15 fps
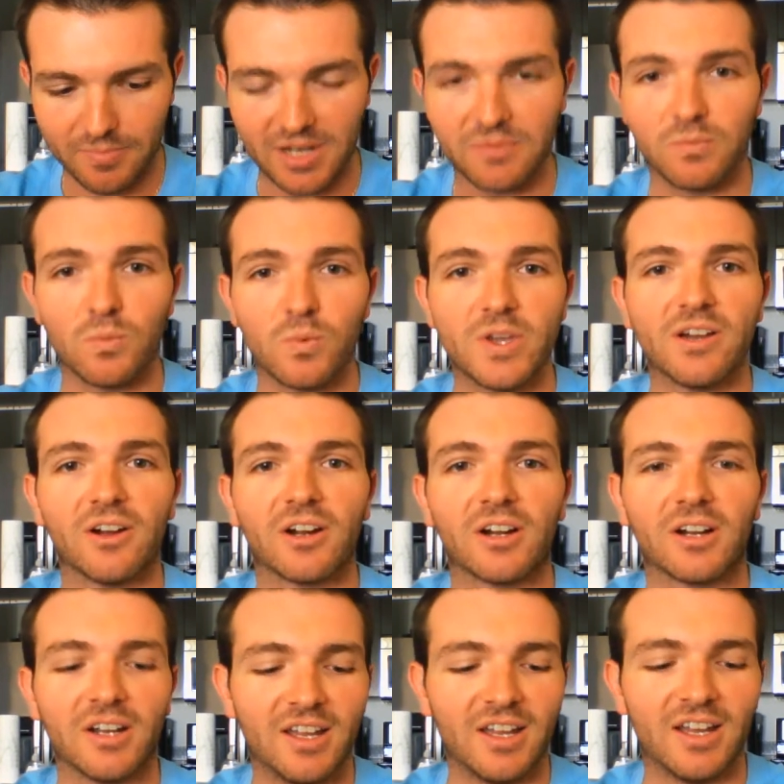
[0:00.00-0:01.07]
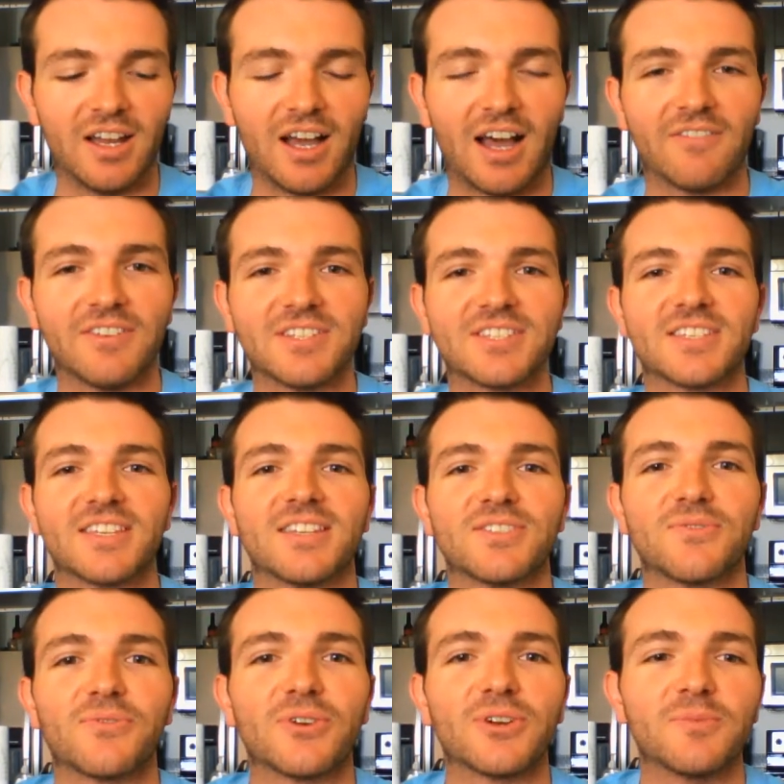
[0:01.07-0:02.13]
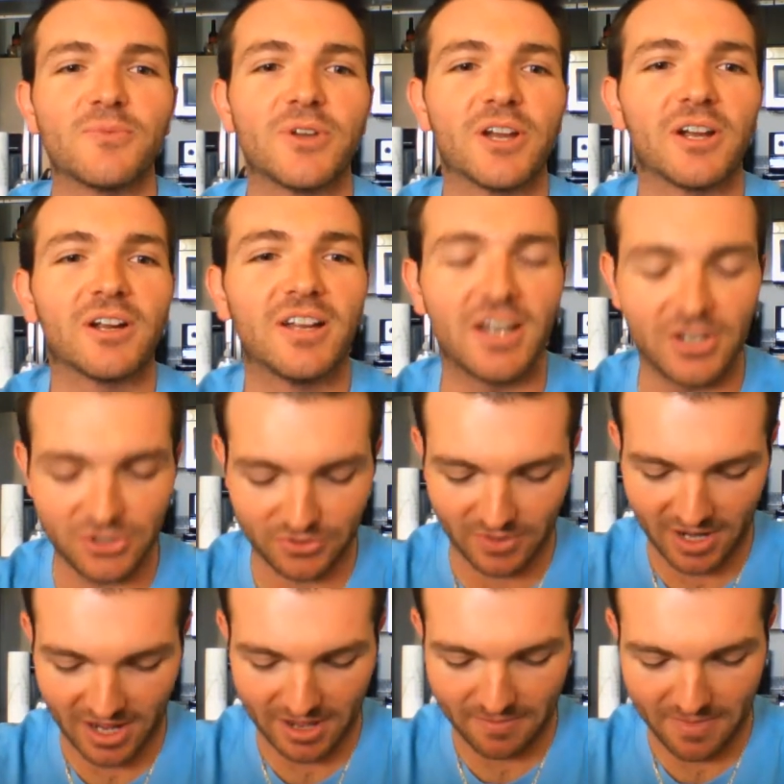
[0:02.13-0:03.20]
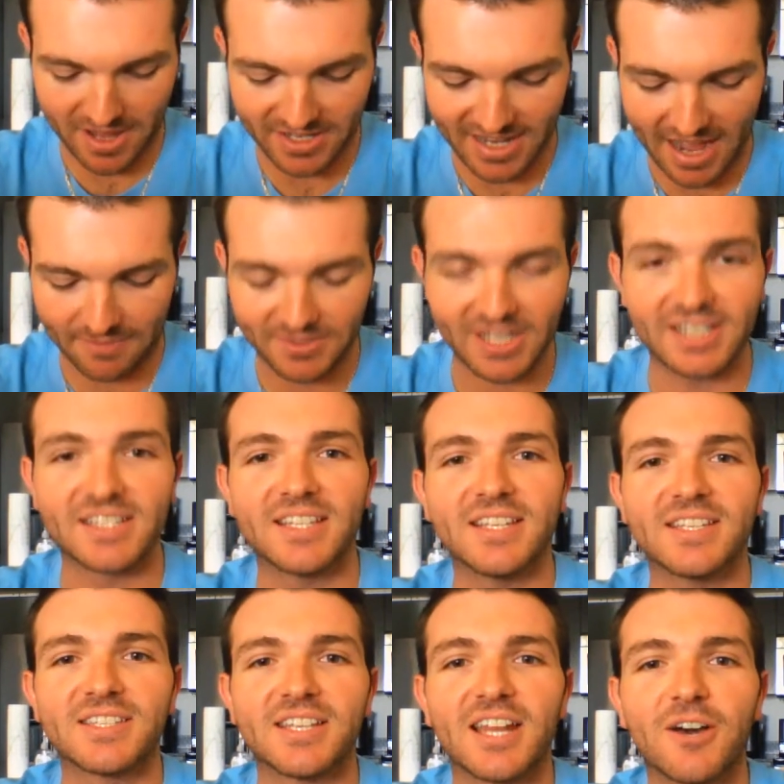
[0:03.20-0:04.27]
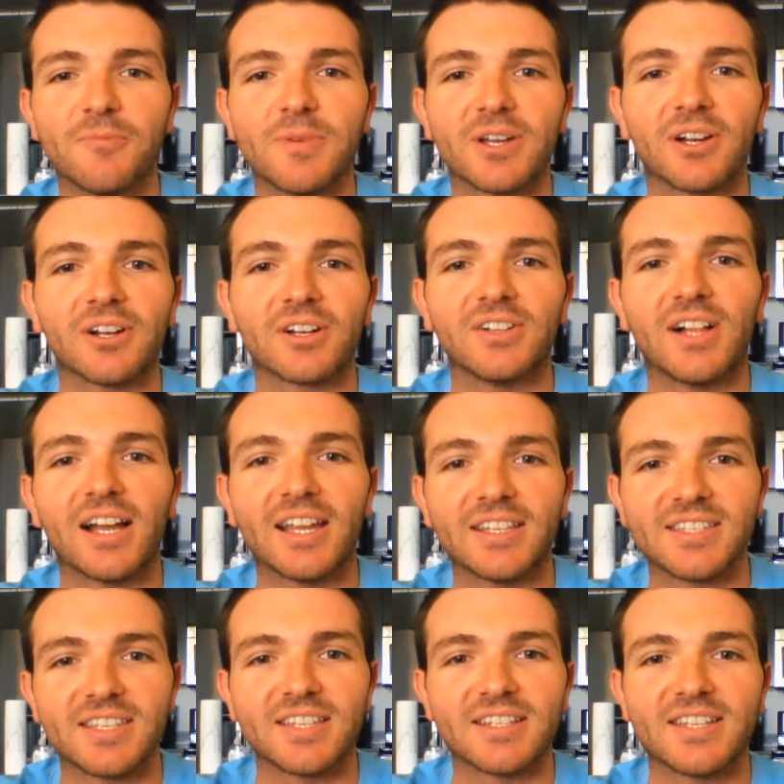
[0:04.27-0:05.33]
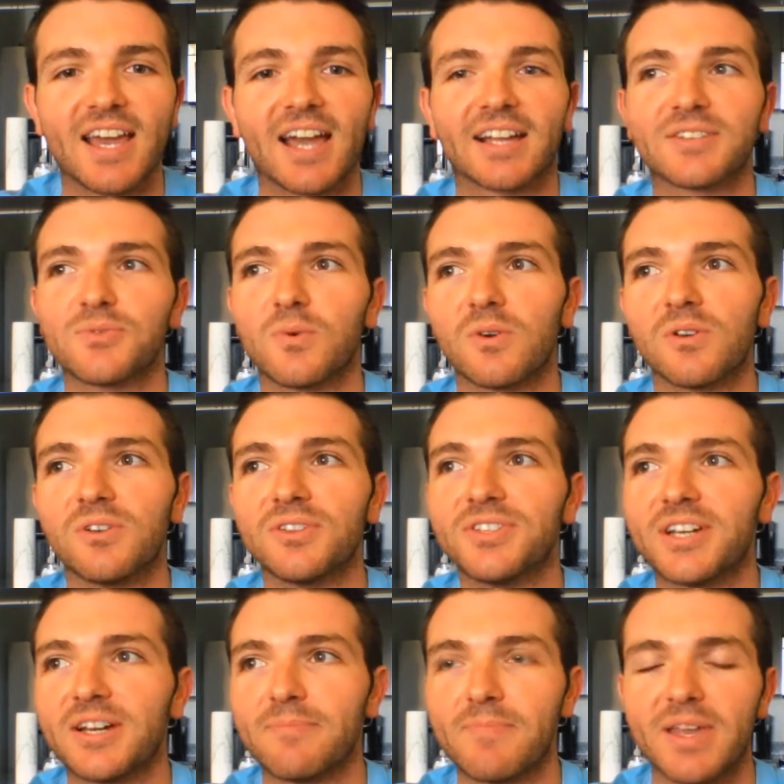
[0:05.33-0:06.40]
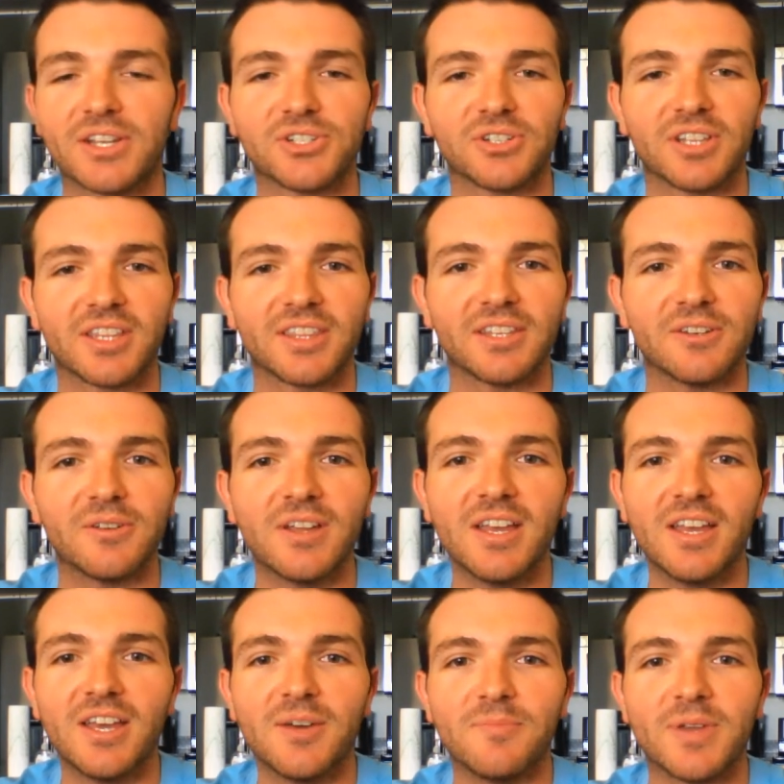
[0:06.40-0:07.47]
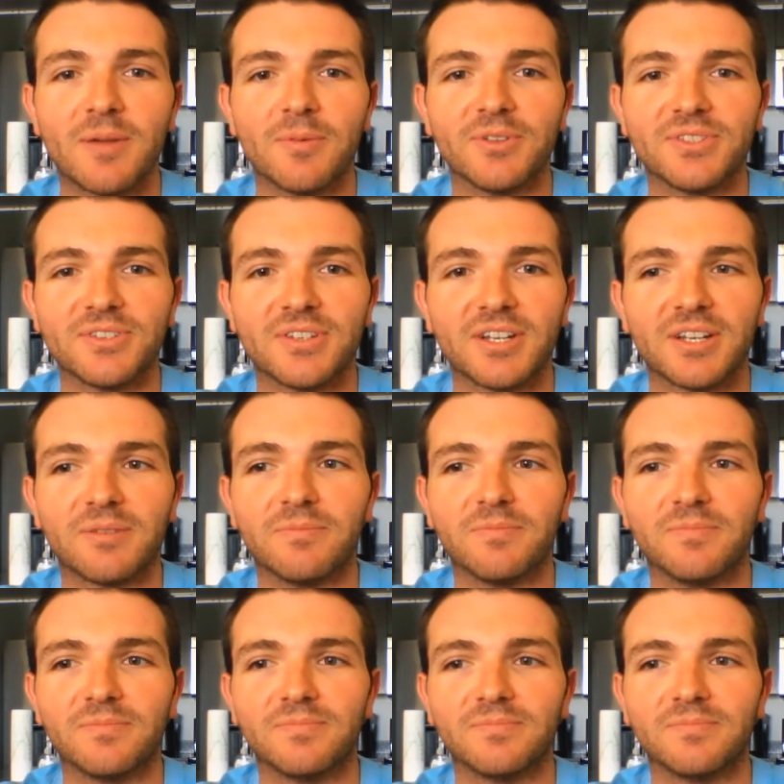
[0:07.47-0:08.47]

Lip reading: but we are obviously, as a firm, we are adapting to this and helping our clients in the tax world make sure that they'll be able to,